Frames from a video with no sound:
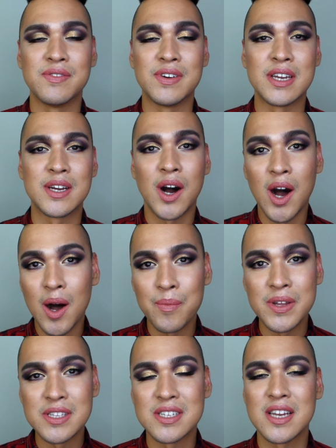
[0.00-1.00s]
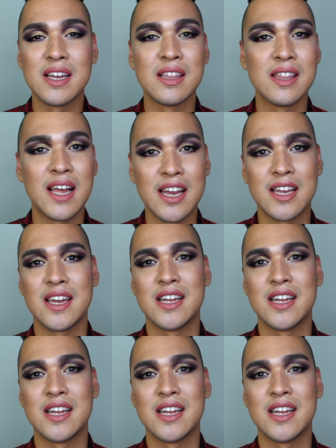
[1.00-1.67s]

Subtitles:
a comment, a like,